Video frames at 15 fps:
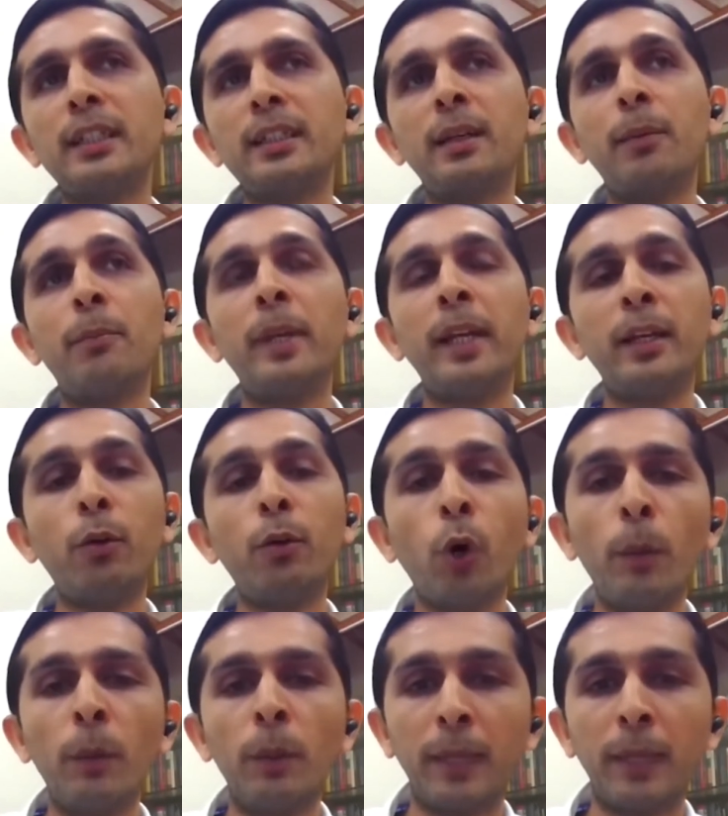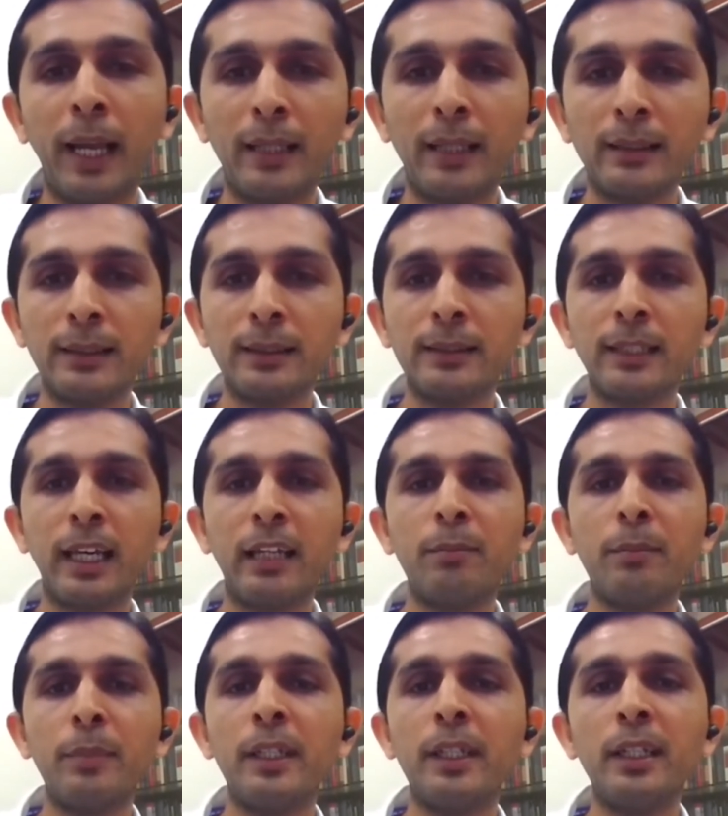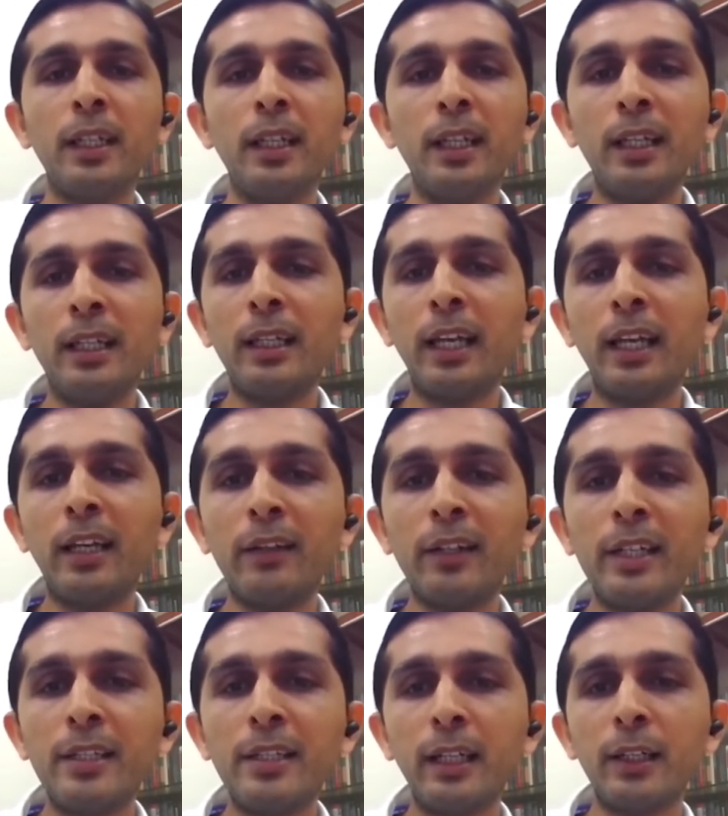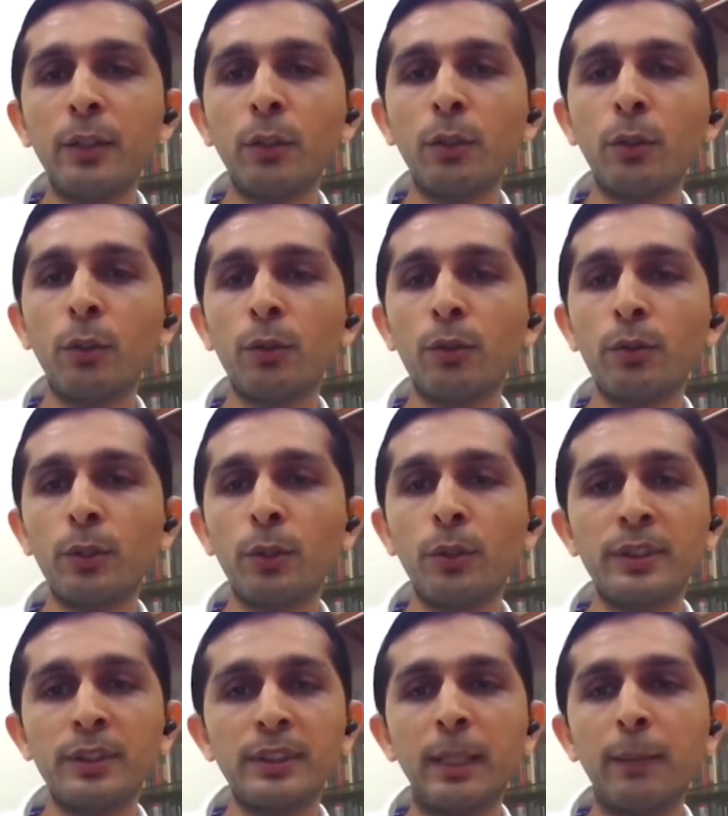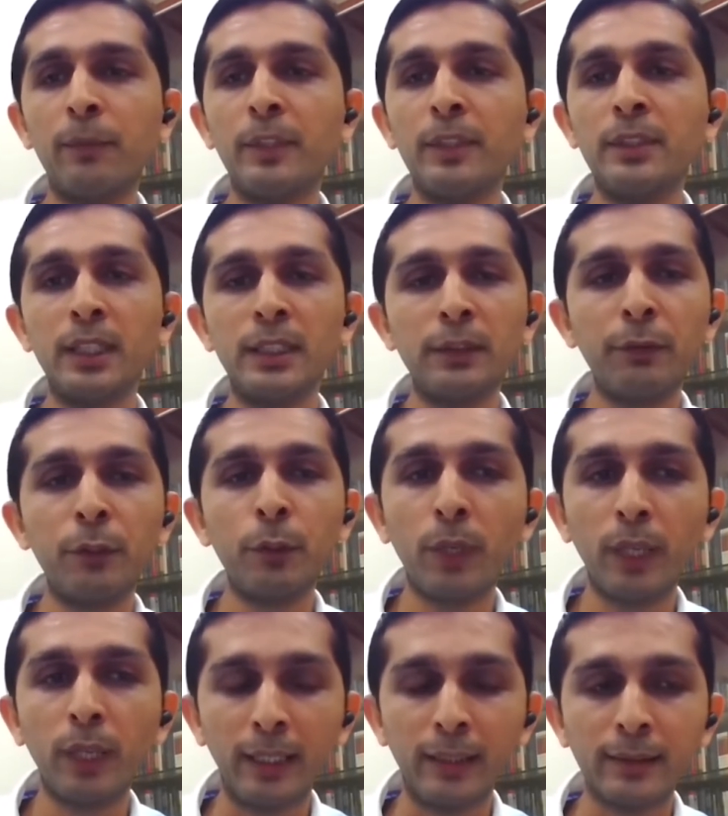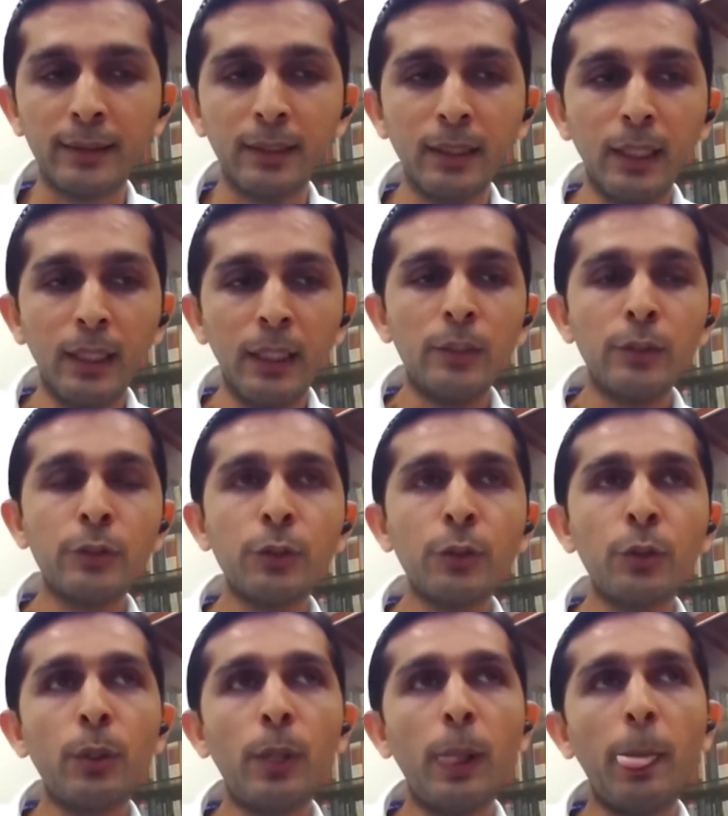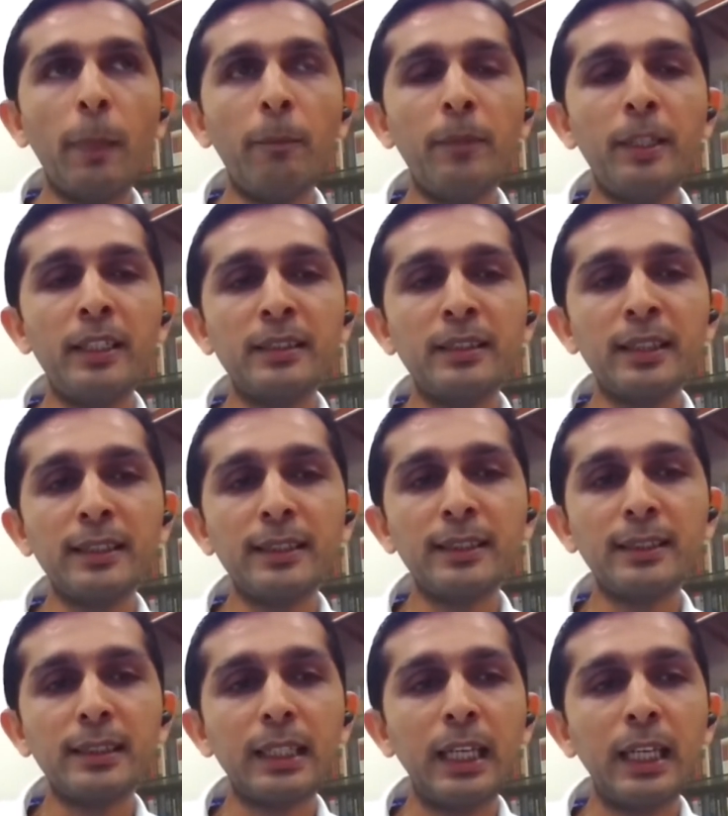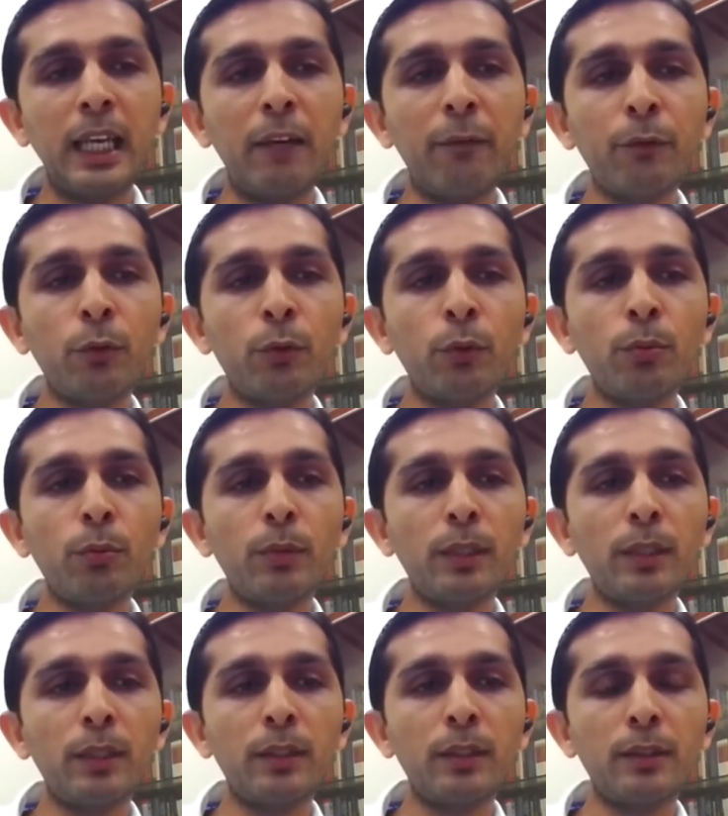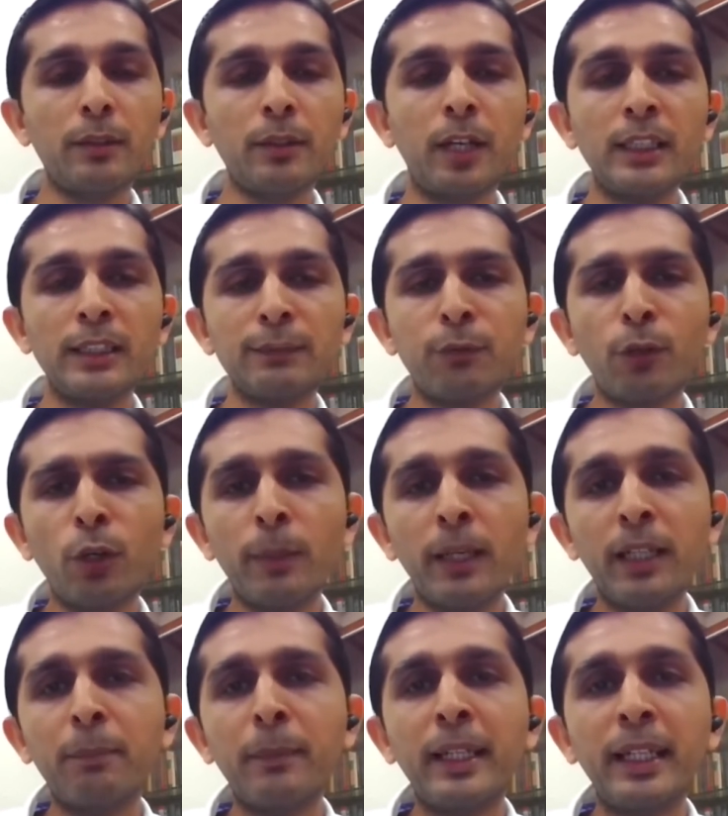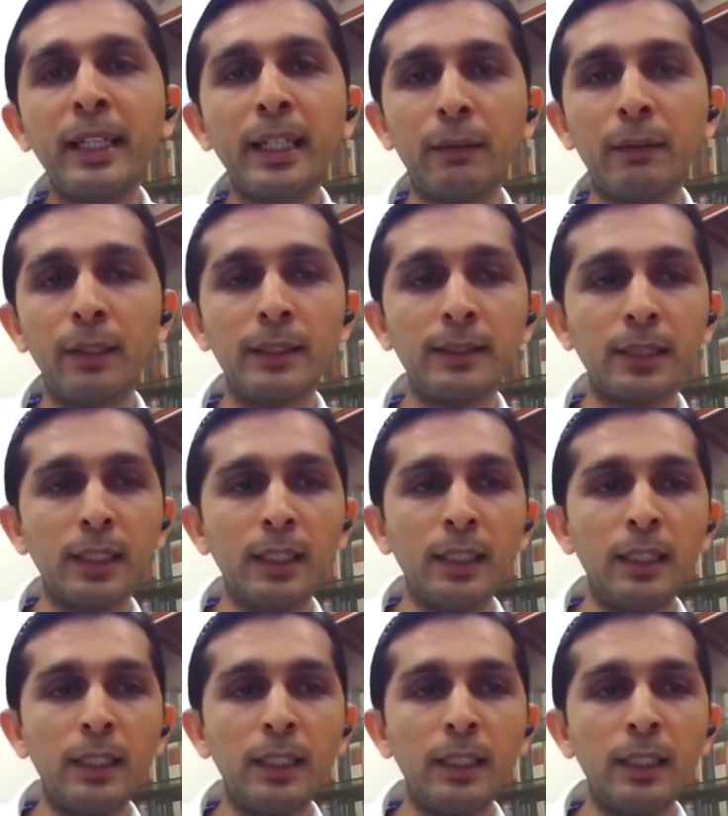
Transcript: the big home appliances can reach at your doorstep with just few clicks. So business have to transform at many levels.